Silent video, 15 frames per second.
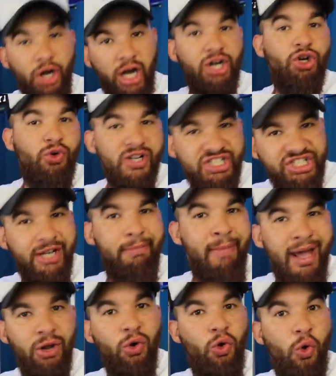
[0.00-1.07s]
a Christian
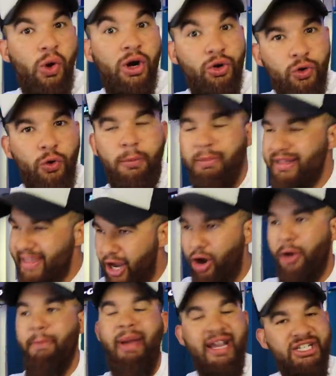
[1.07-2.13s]
metalcore group, but they
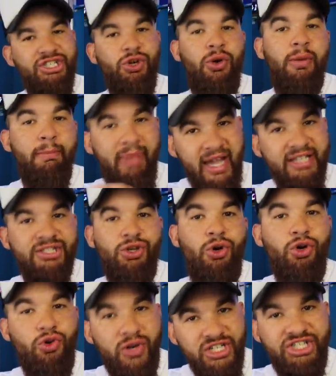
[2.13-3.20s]
are based
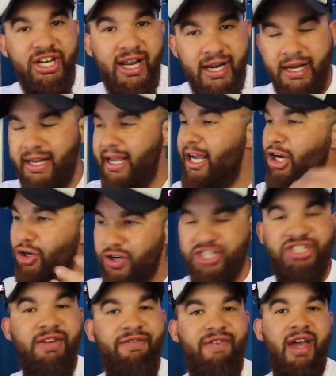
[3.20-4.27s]
on Christianity,
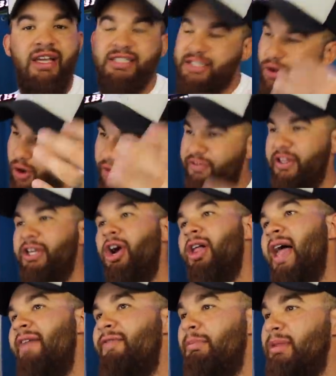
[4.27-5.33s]
Christian faith. So hopefully y'all
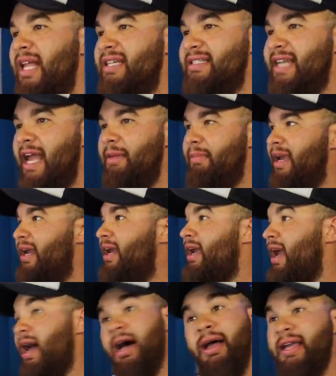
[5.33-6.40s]
have a blessed day, man.
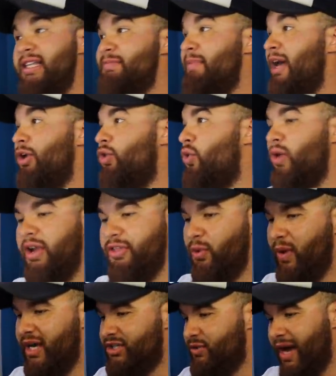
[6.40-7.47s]
It's metalcore either
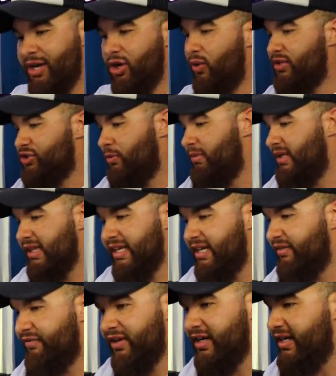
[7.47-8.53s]
way, so I know it's gonna be Liddy
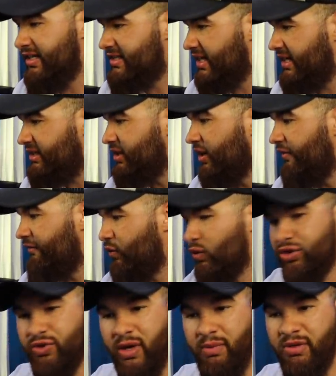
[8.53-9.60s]
Infinity Titties,
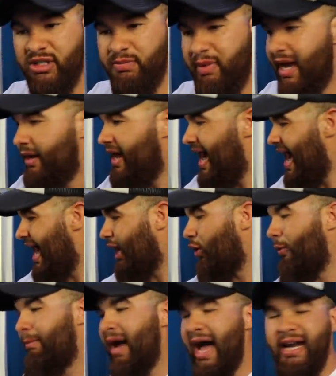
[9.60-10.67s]
Full Screen Respect,
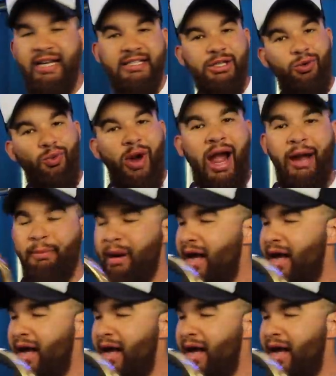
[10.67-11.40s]
Hollow Bodies, Ryan